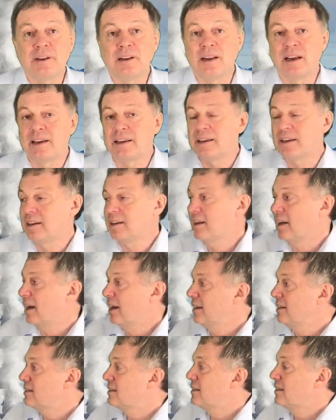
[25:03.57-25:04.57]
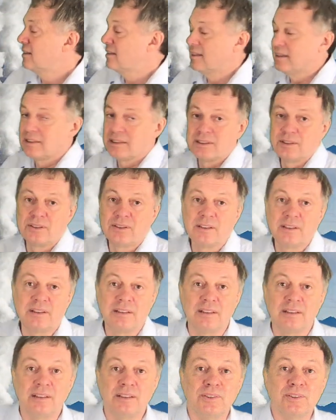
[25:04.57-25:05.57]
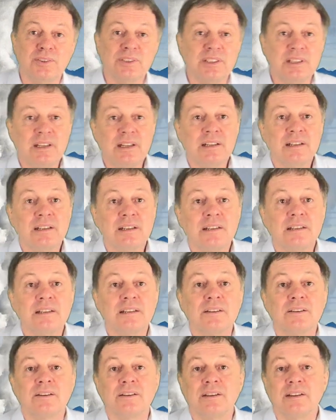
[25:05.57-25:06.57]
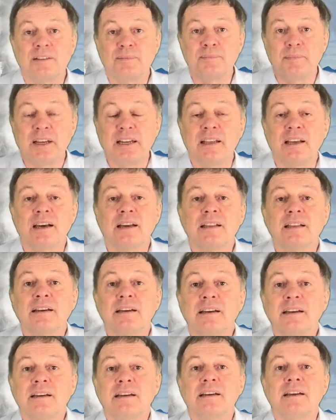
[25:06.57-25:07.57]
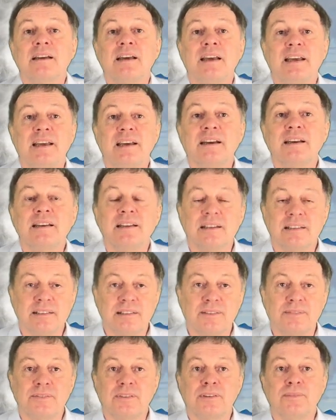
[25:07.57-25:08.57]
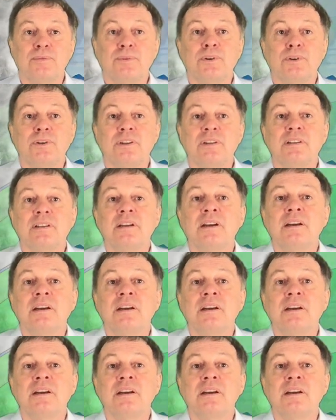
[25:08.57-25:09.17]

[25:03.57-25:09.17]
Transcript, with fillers: like in Iceland or in New Zealand or in many other areas of the world,